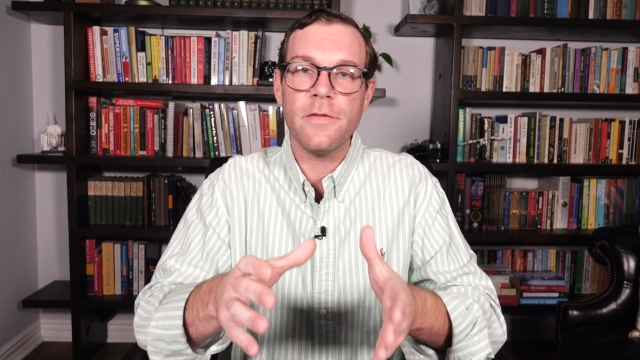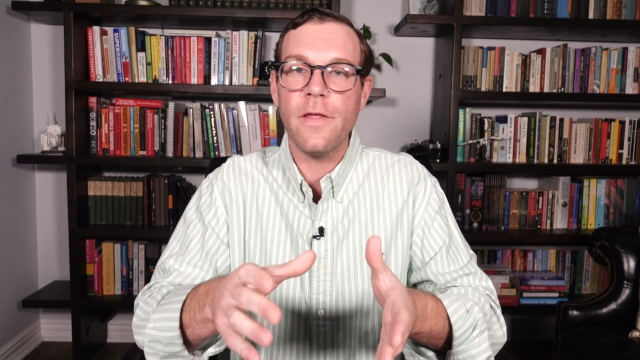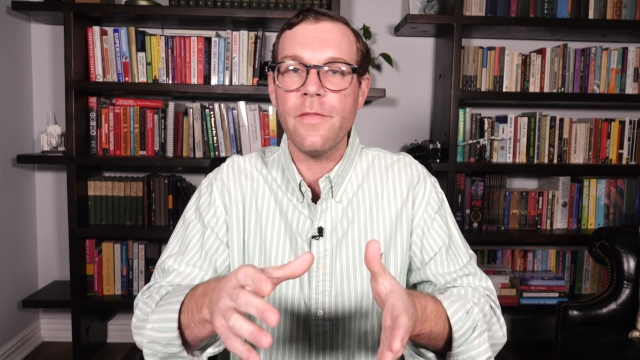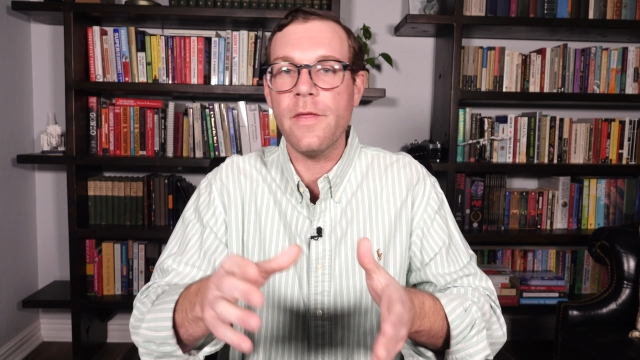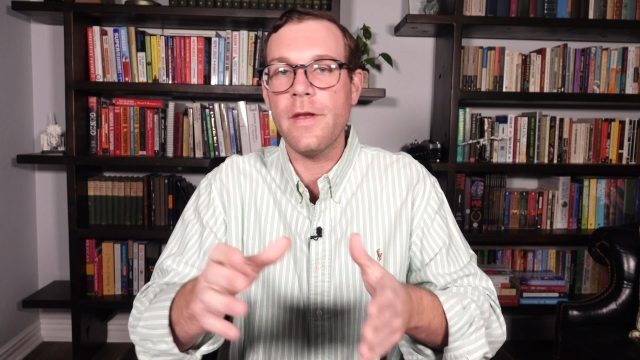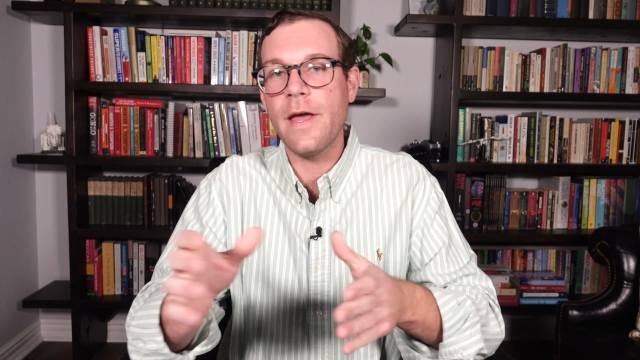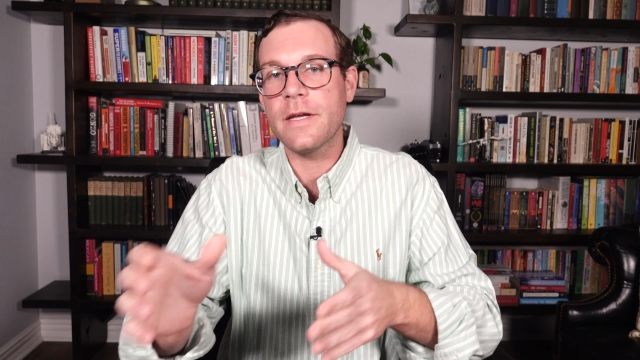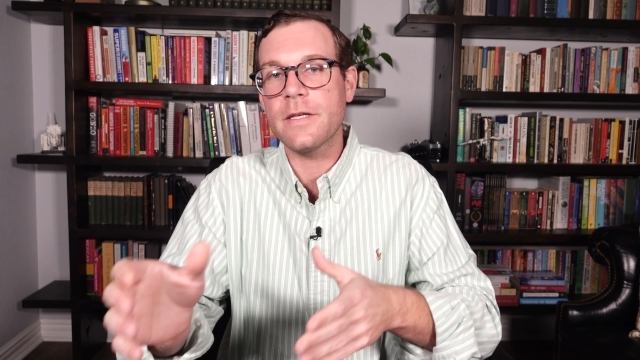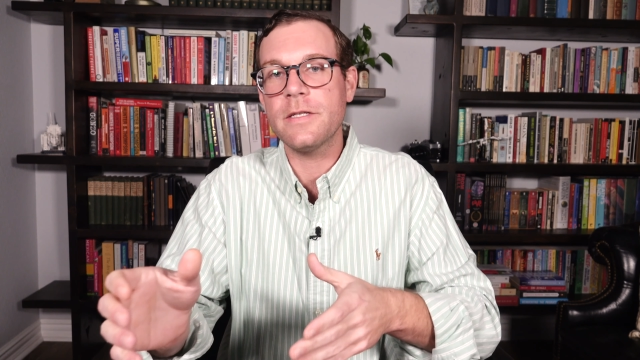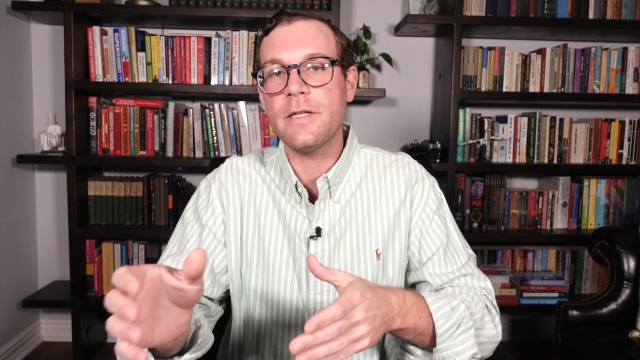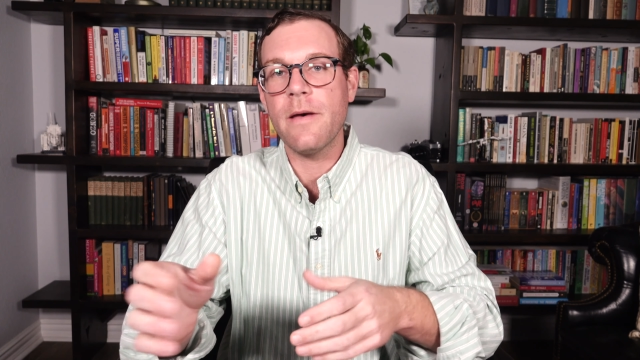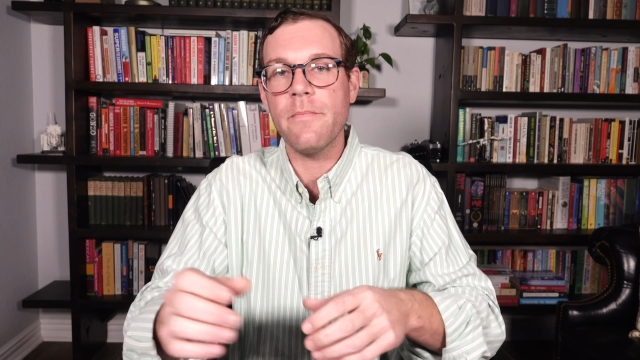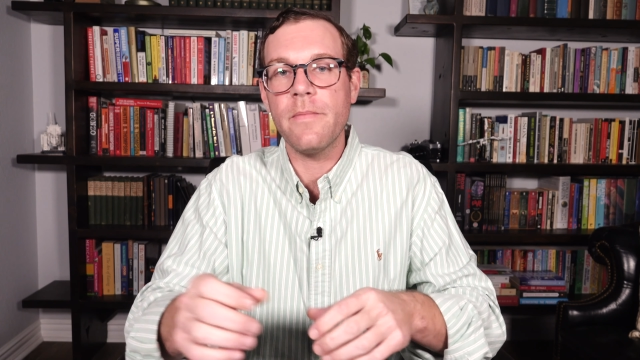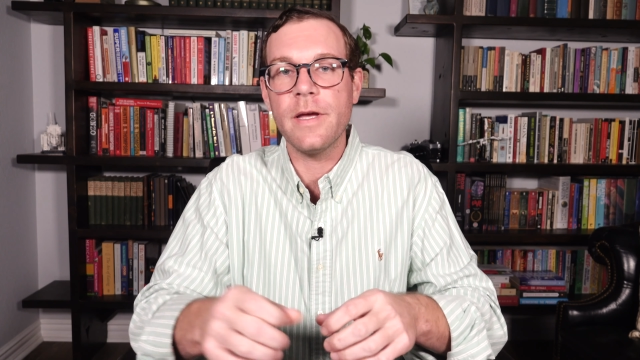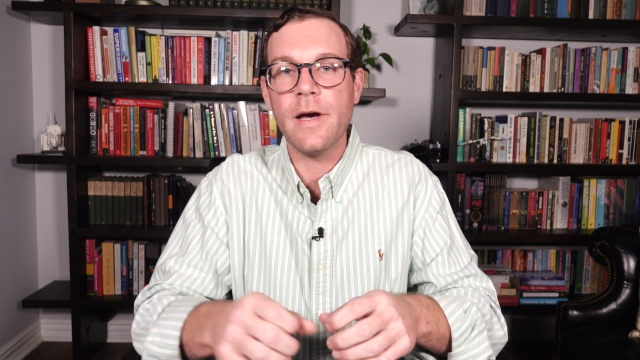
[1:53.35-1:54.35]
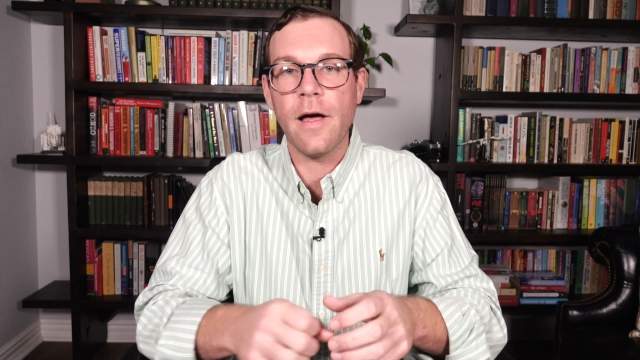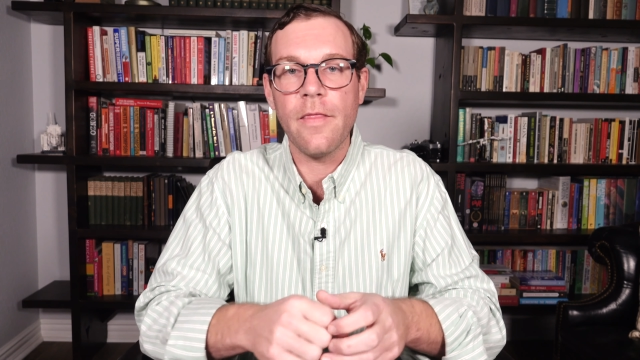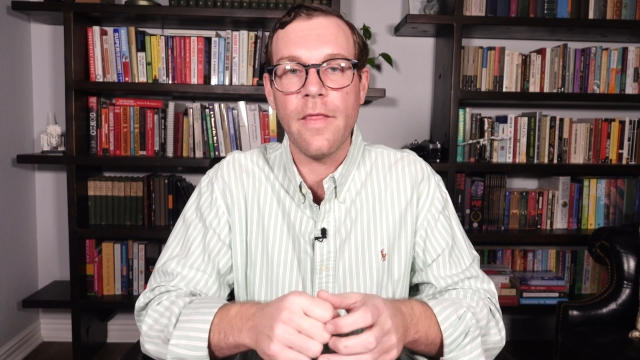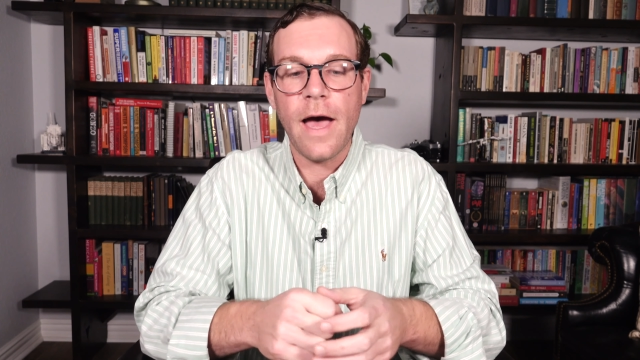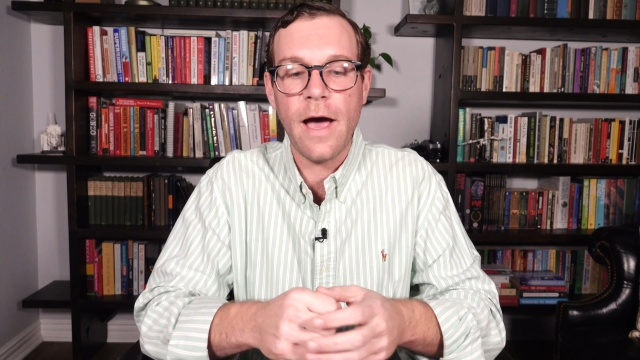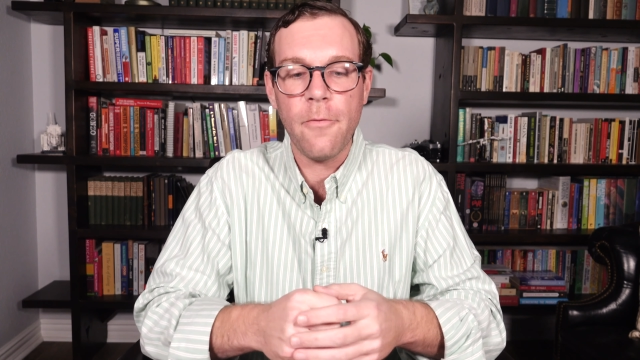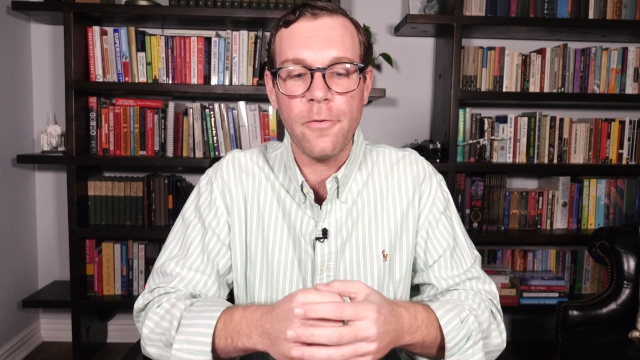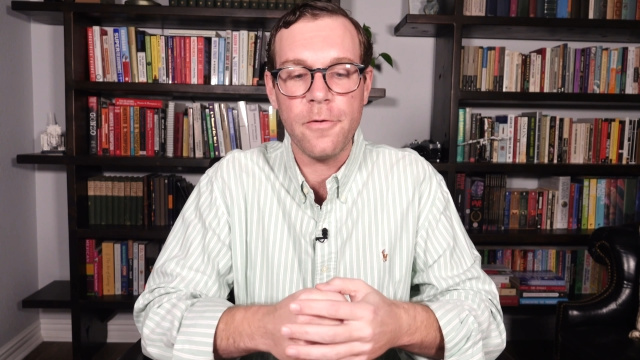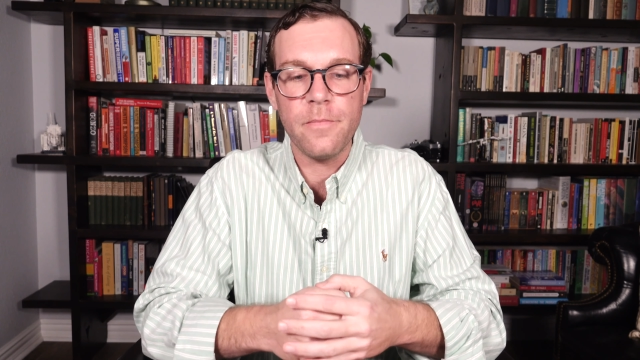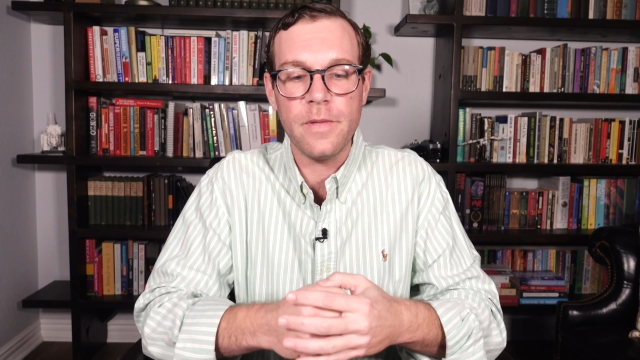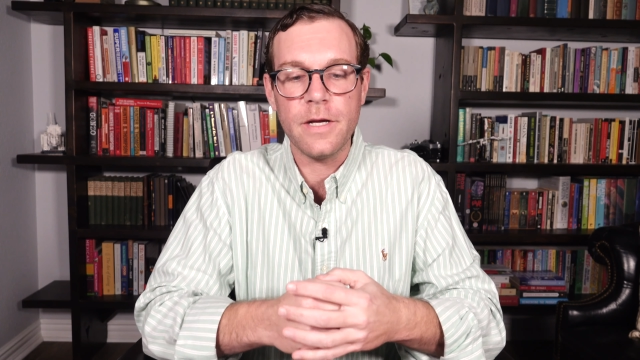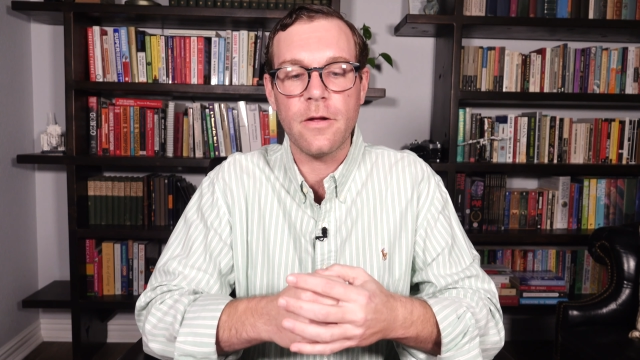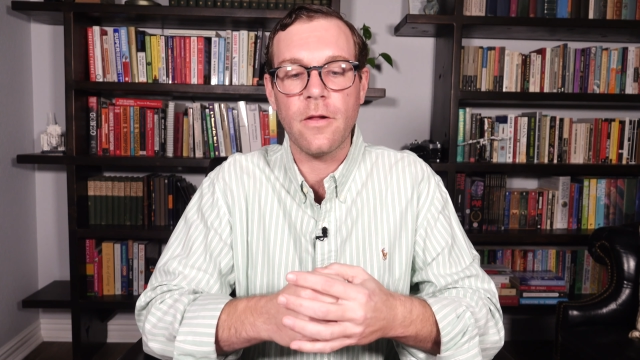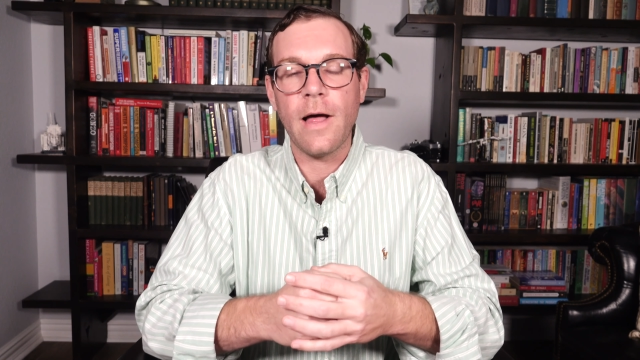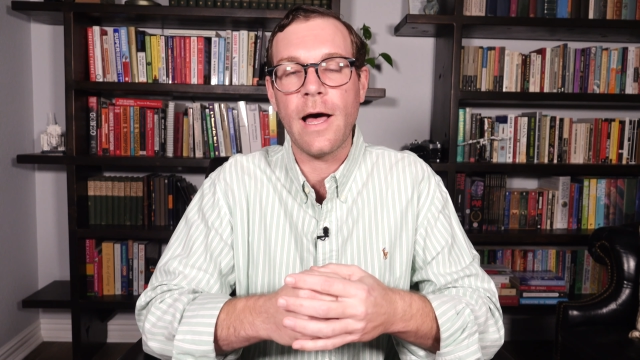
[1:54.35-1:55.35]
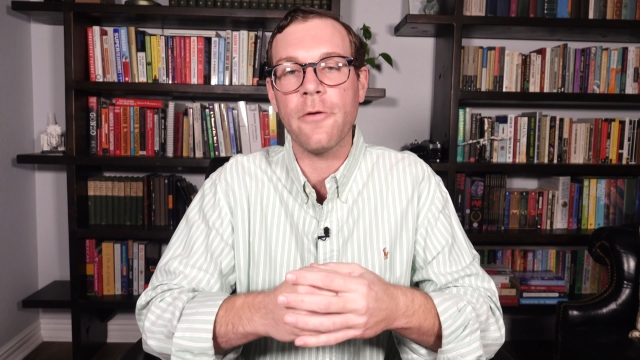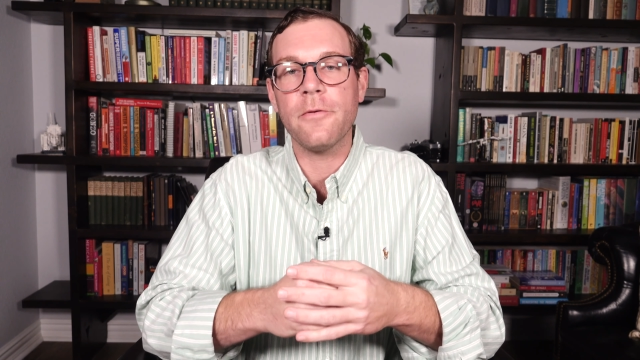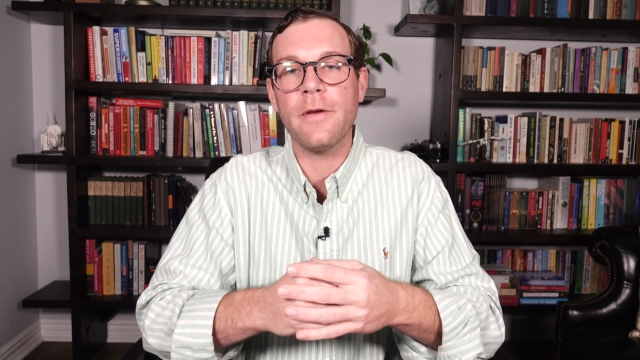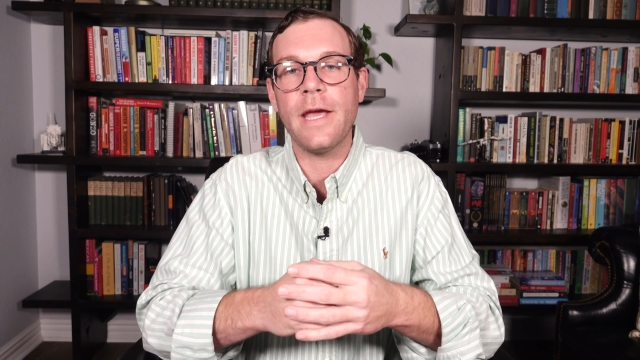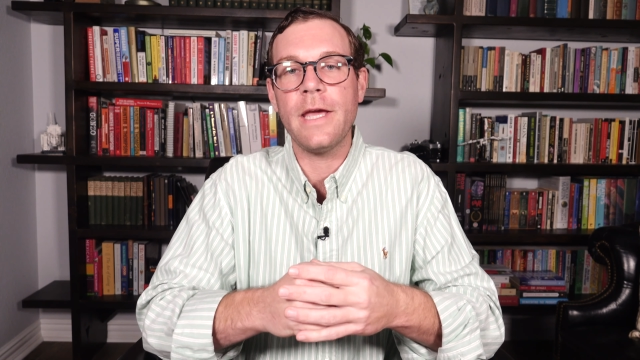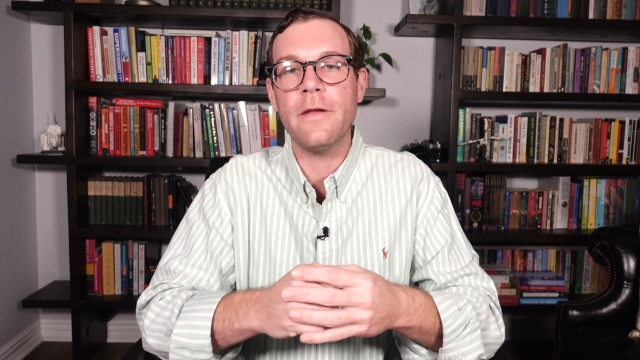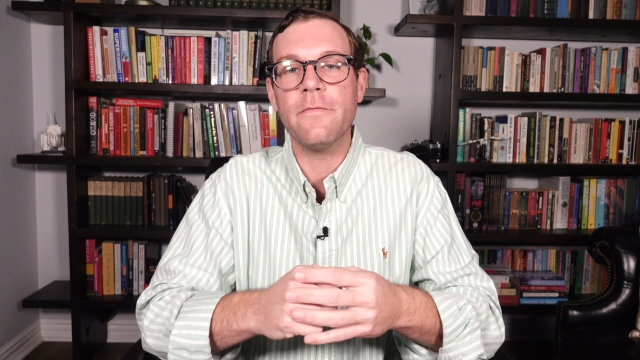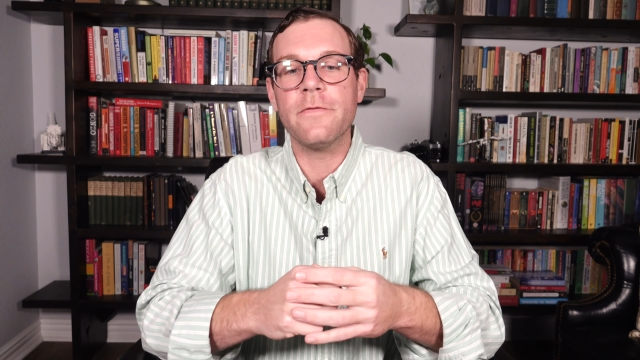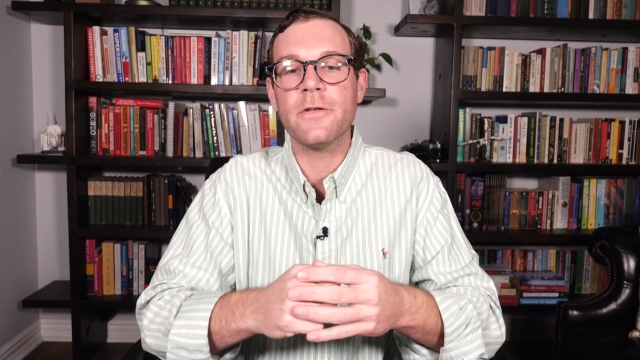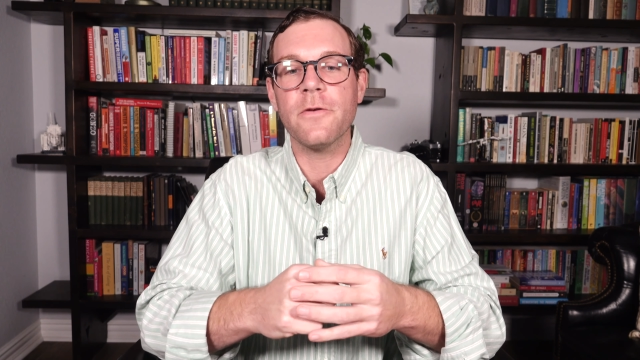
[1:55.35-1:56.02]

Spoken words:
and then the next step beyond that would be cloud native.